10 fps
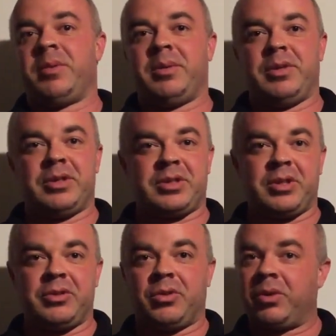Maybe just
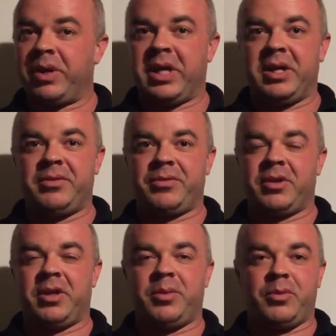a doorway
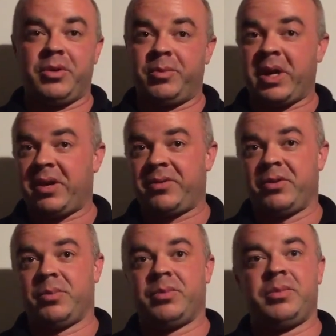from where the
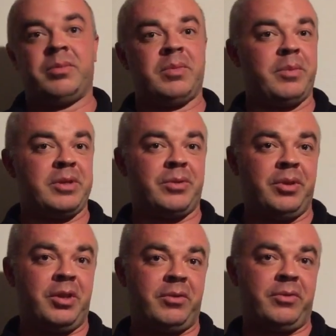bathroom, maybe a
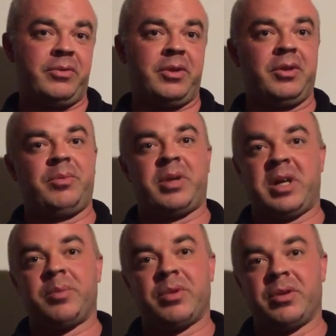toilet overflowed,
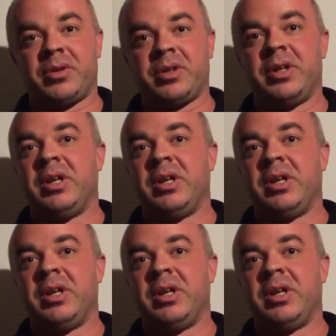pipe broke,